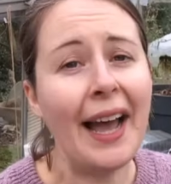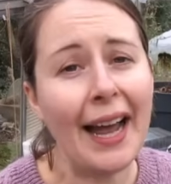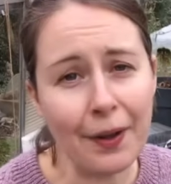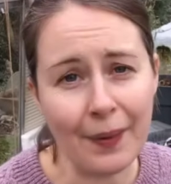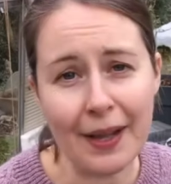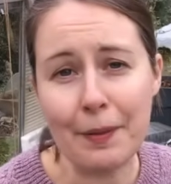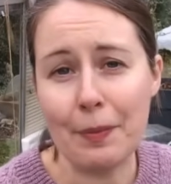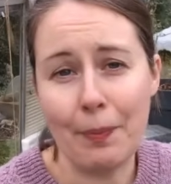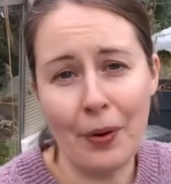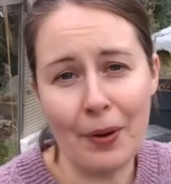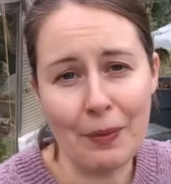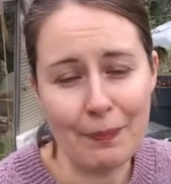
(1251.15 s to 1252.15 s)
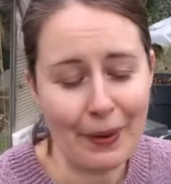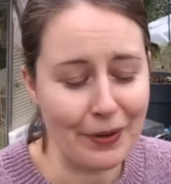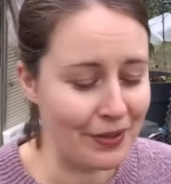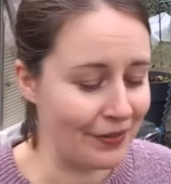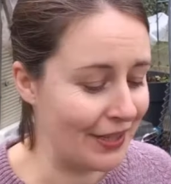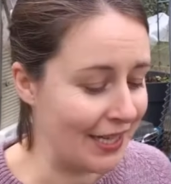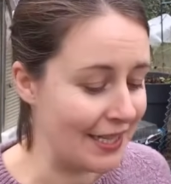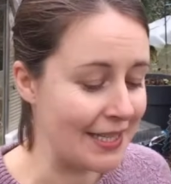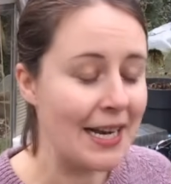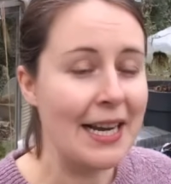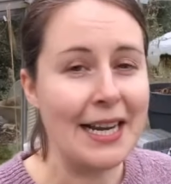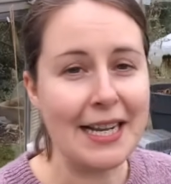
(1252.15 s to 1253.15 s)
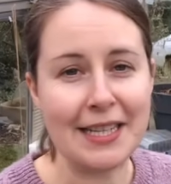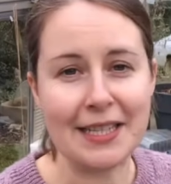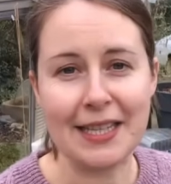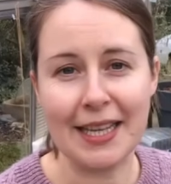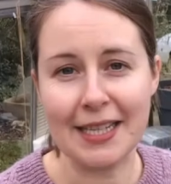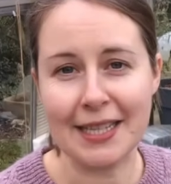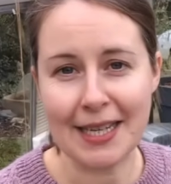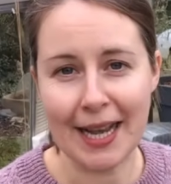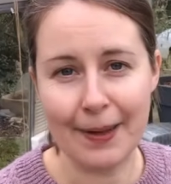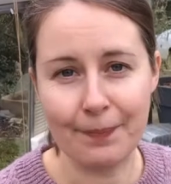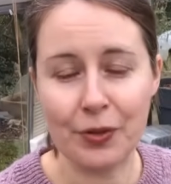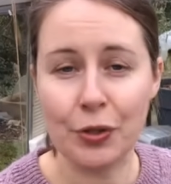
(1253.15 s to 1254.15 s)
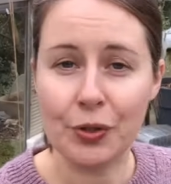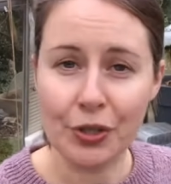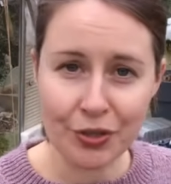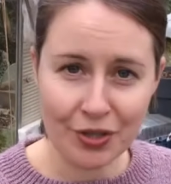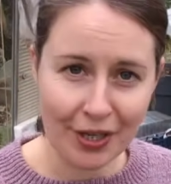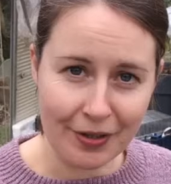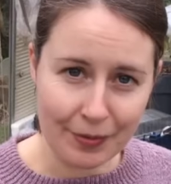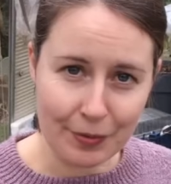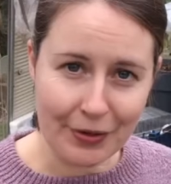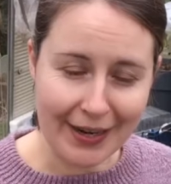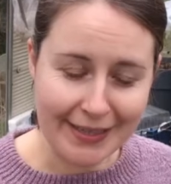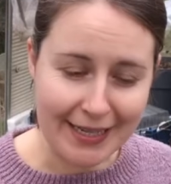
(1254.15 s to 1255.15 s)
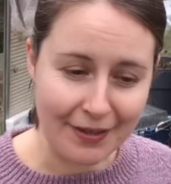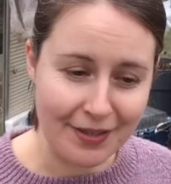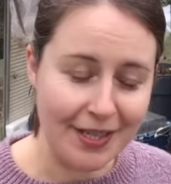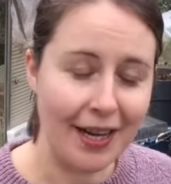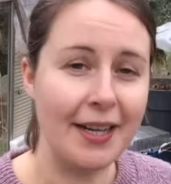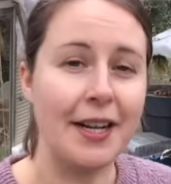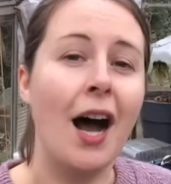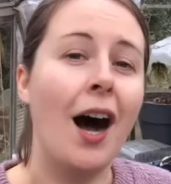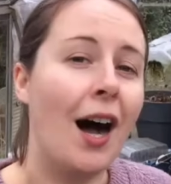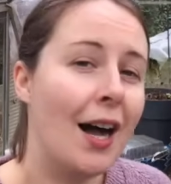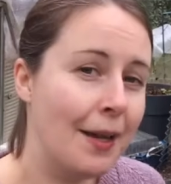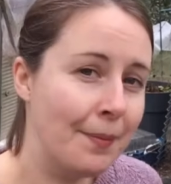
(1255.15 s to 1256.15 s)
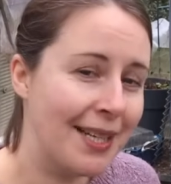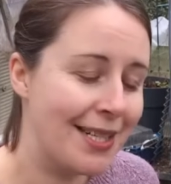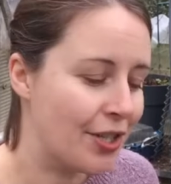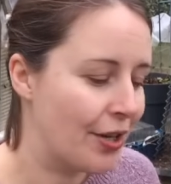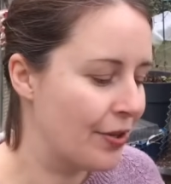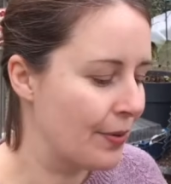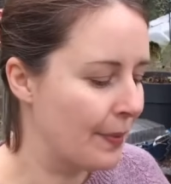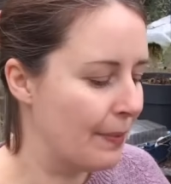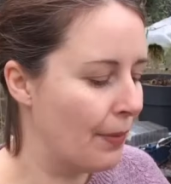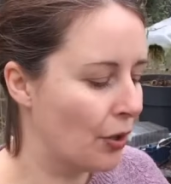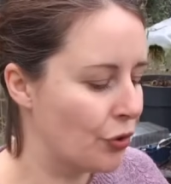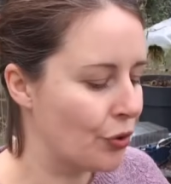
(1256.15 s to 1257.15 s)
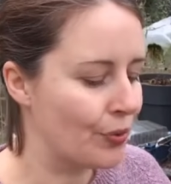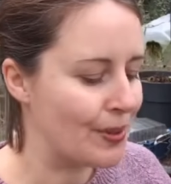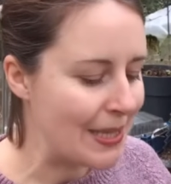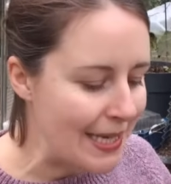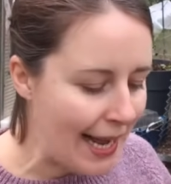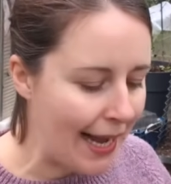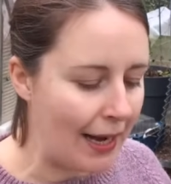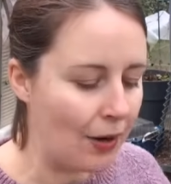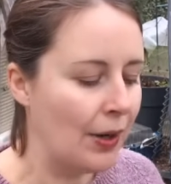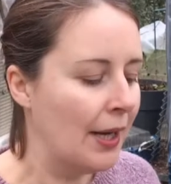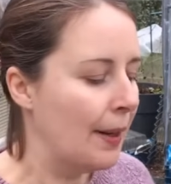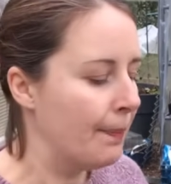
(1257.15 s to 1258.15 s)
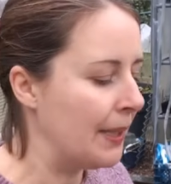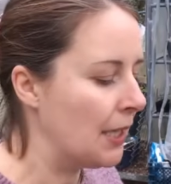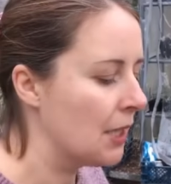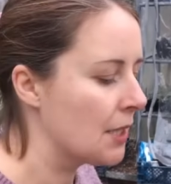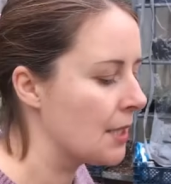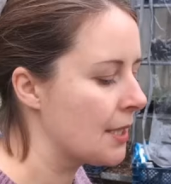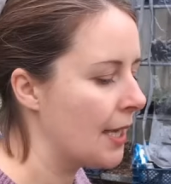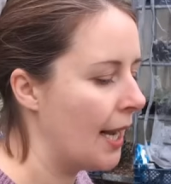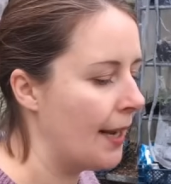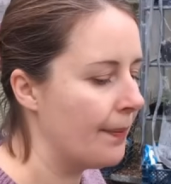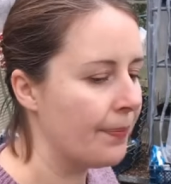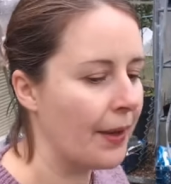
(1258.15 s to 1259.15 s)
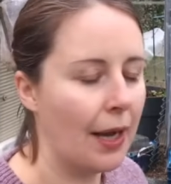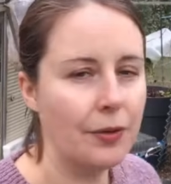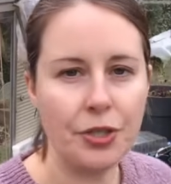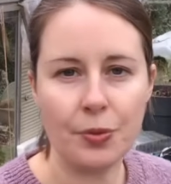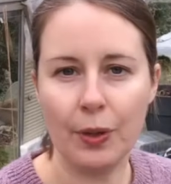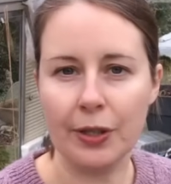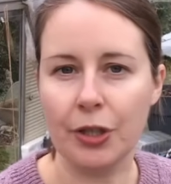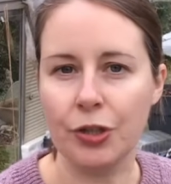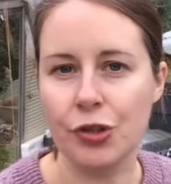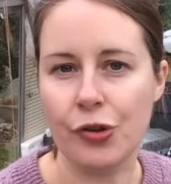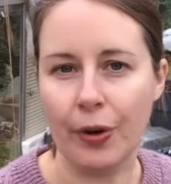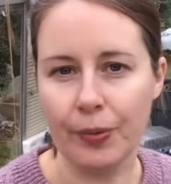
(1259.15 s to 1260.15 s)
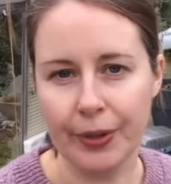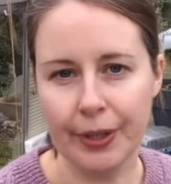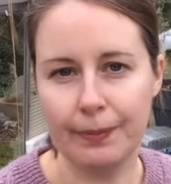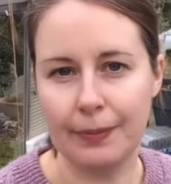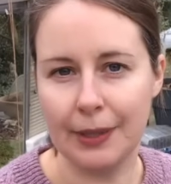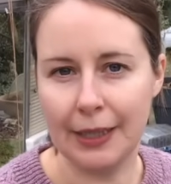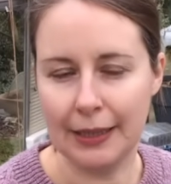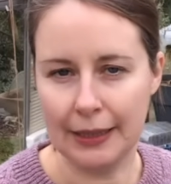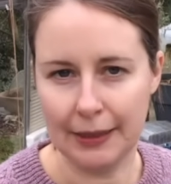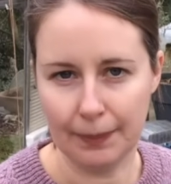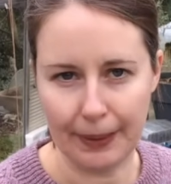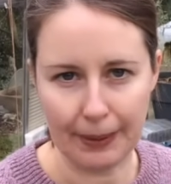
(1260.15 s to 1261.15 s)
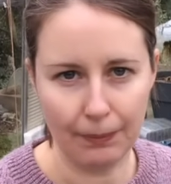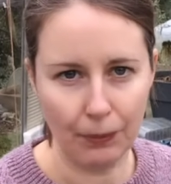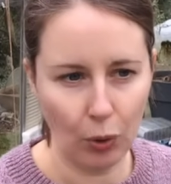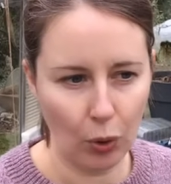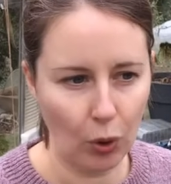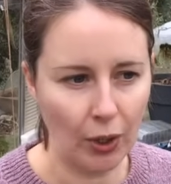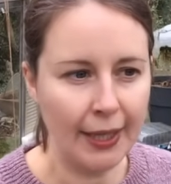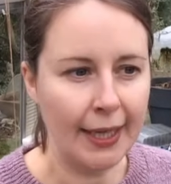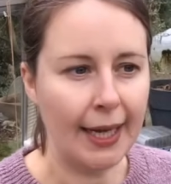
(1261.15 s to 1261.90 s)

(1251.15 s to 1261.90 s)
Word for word: Anyway, the point with both of these is that um, you could sow them direct outside. I'm going to sow them in modules now because um, I just want to control them a little bit more.